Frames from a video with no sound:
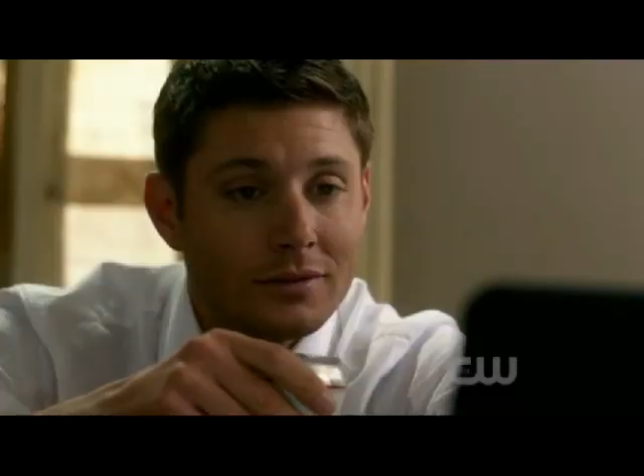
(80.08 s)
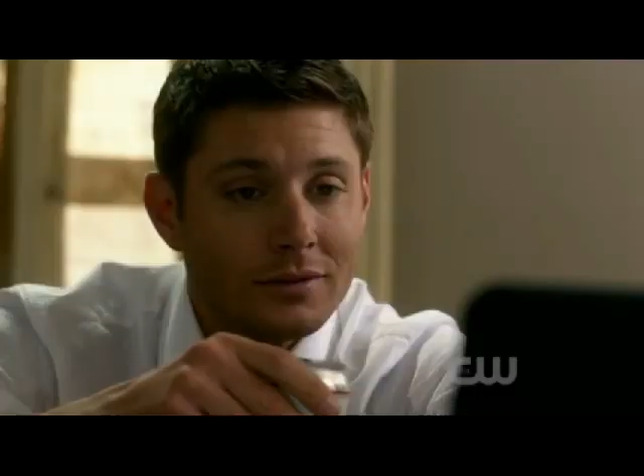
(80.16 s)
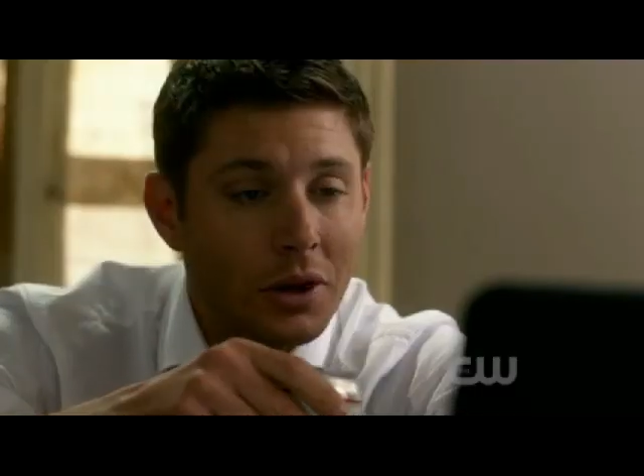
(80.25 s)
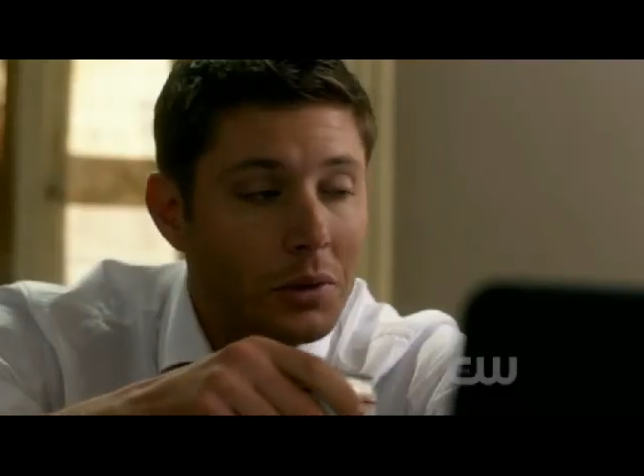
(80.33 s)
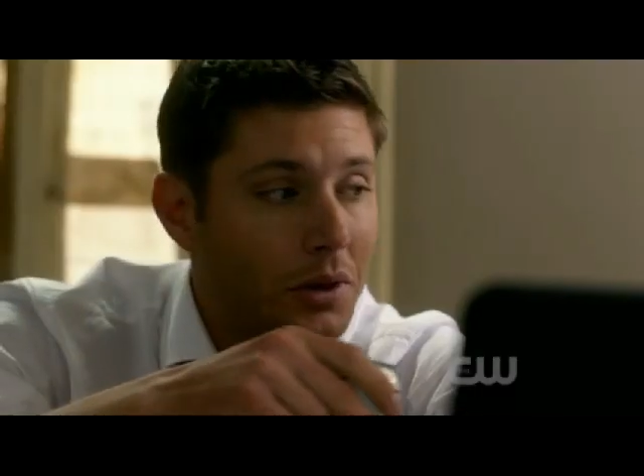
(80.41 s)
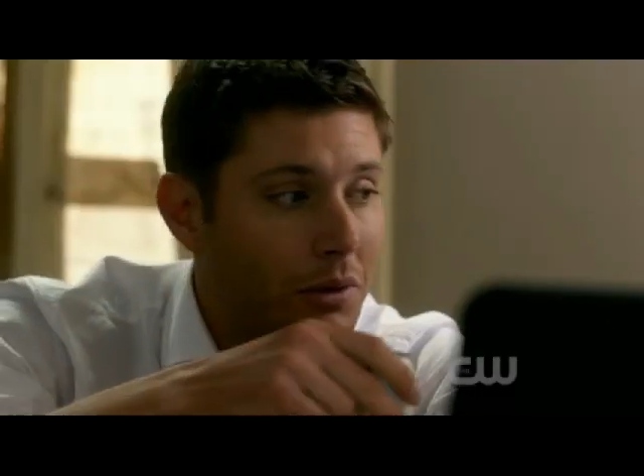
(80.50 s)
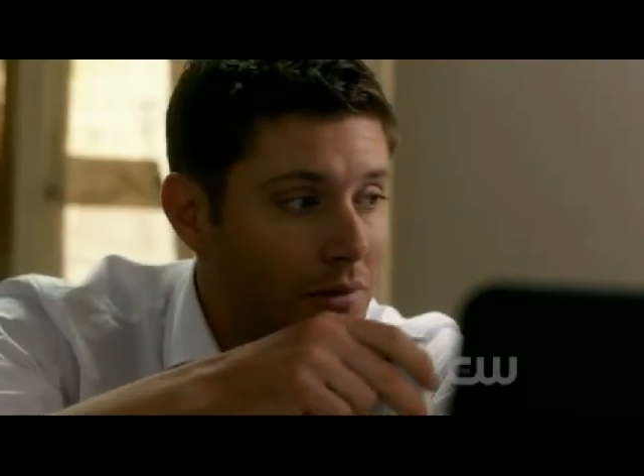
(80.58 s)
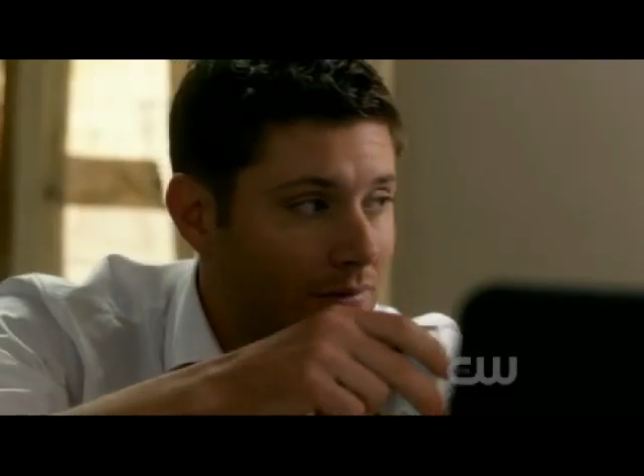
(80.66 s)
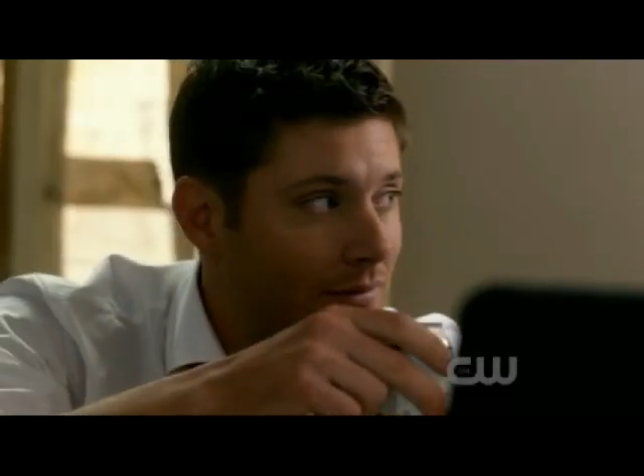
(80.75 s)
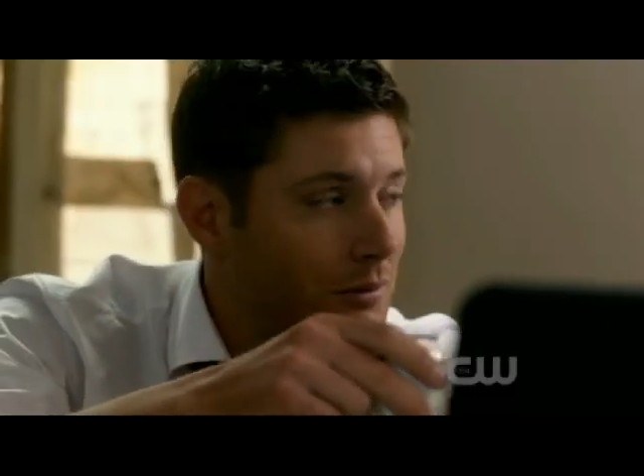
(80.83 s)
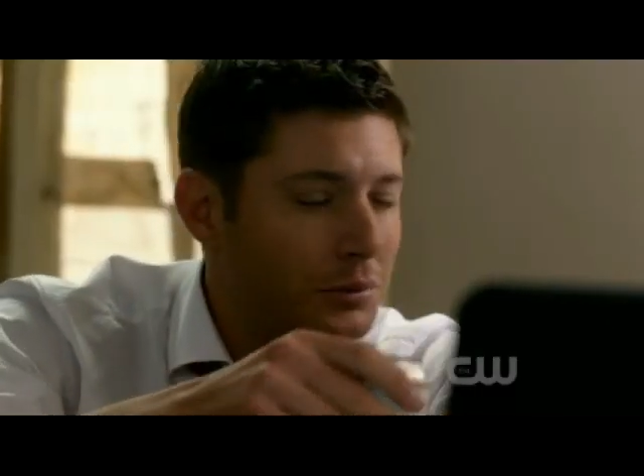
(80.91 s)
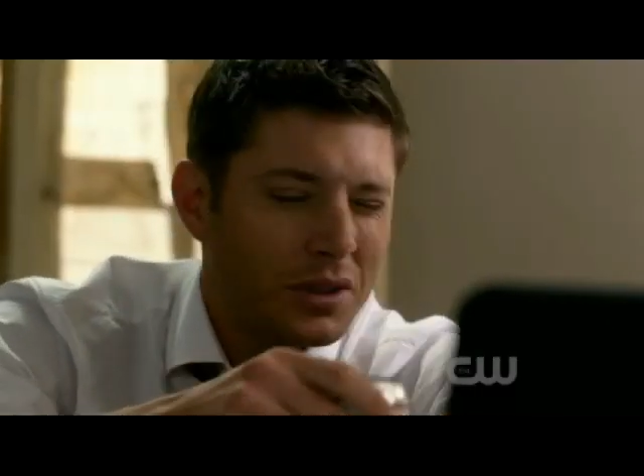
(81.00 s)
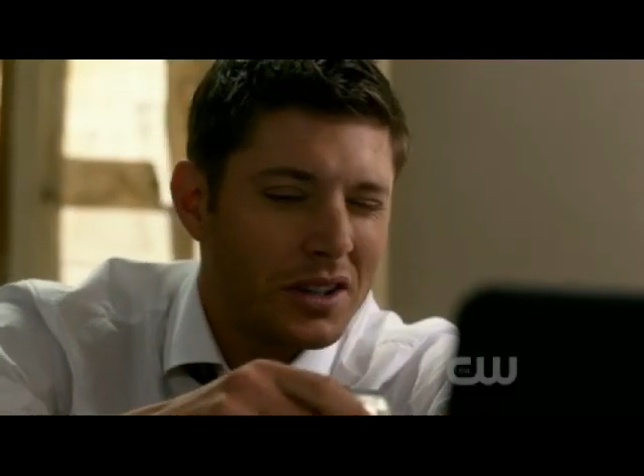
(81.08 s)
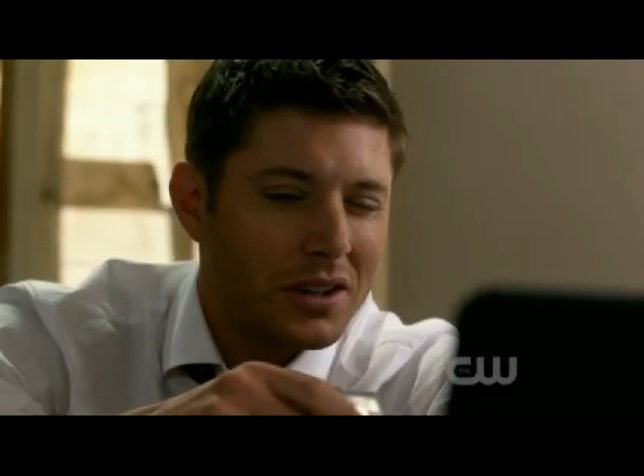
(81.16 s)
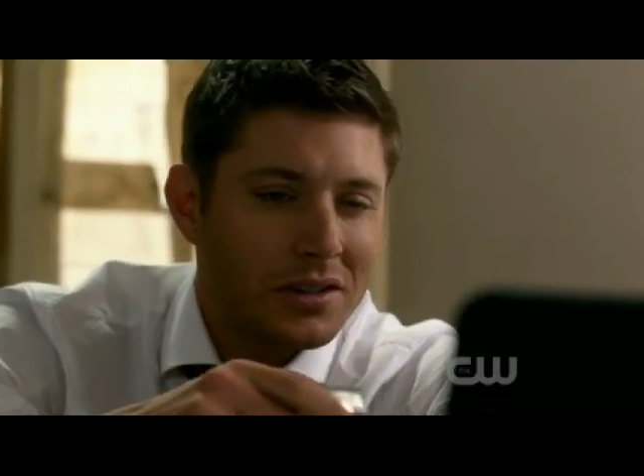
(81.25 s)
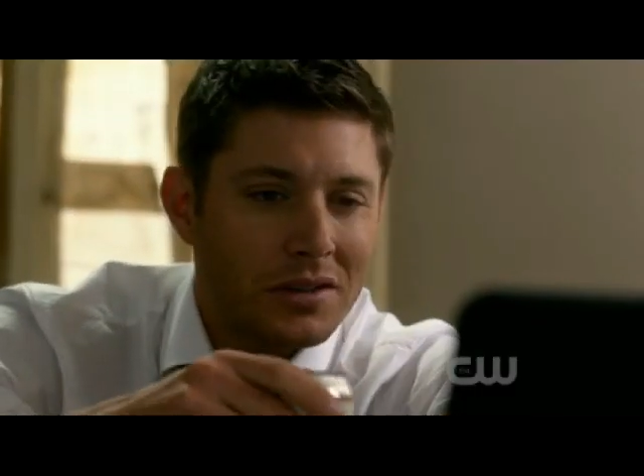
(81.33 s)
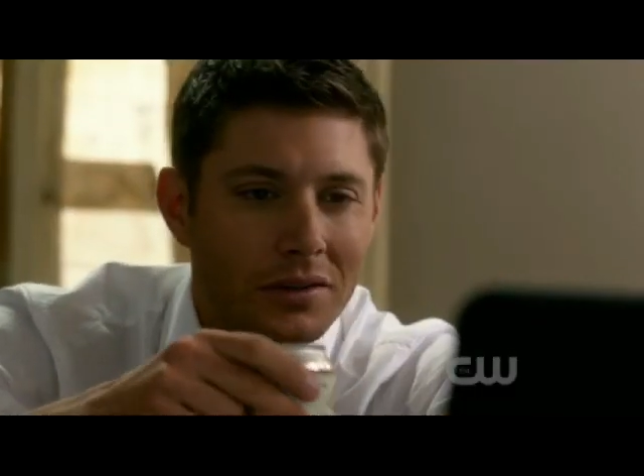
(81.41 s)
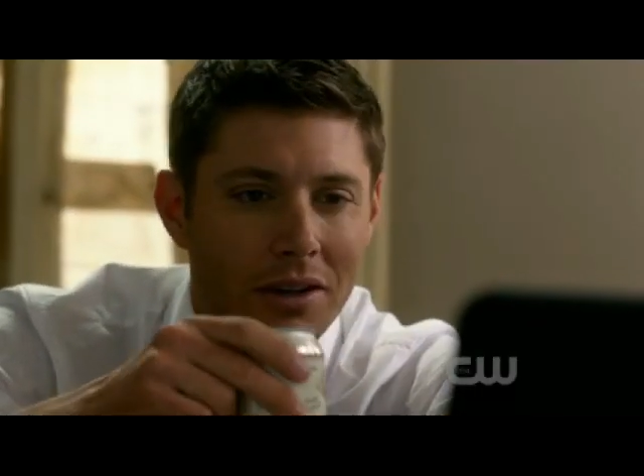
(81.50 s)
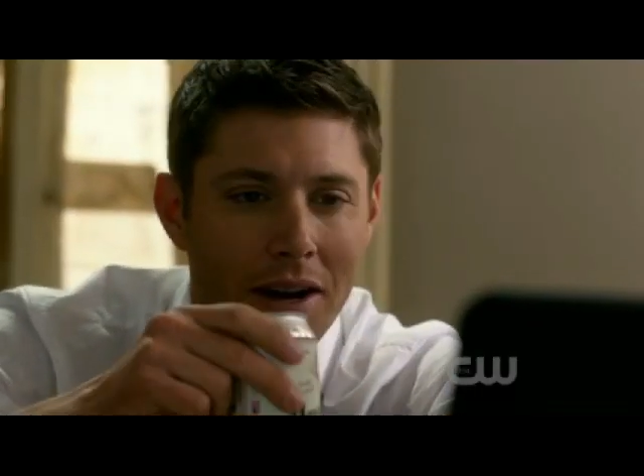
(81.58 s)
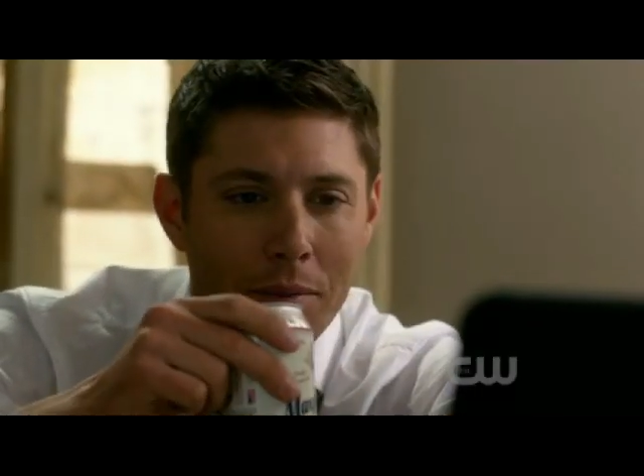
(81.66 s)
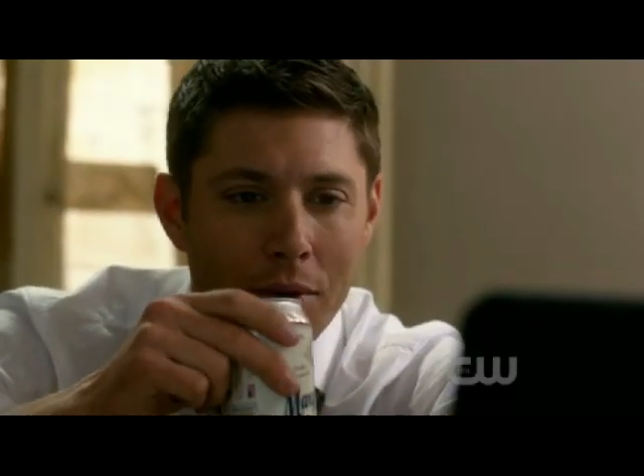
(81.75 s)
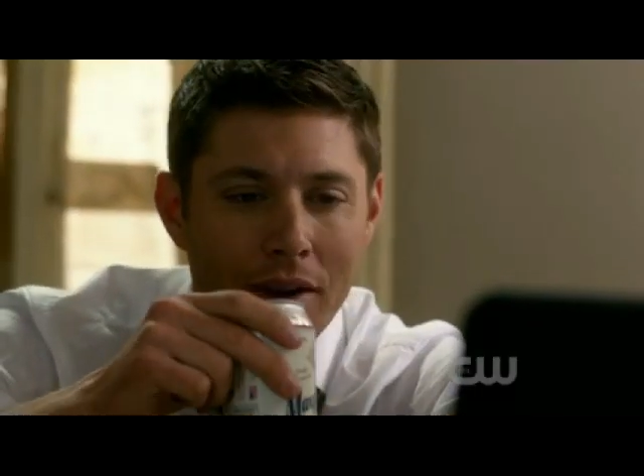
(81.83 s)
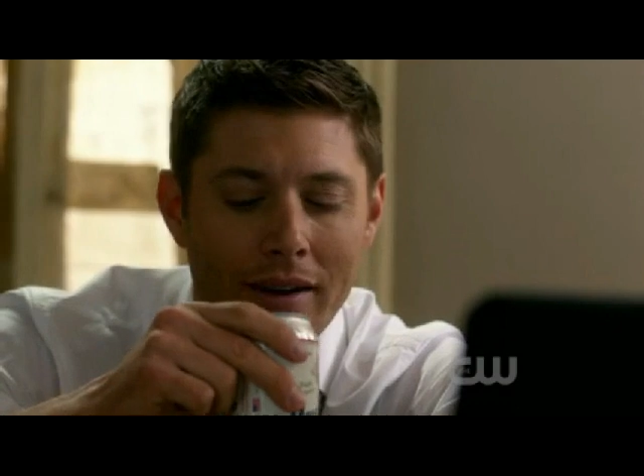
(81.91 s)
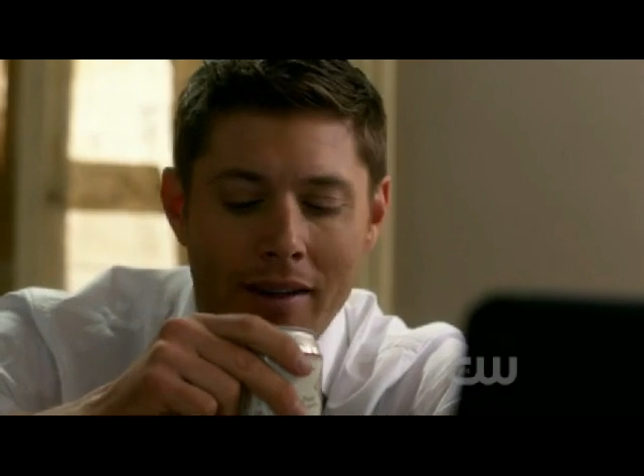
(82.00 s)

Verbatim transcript: Don't worry. Pretend this never happened.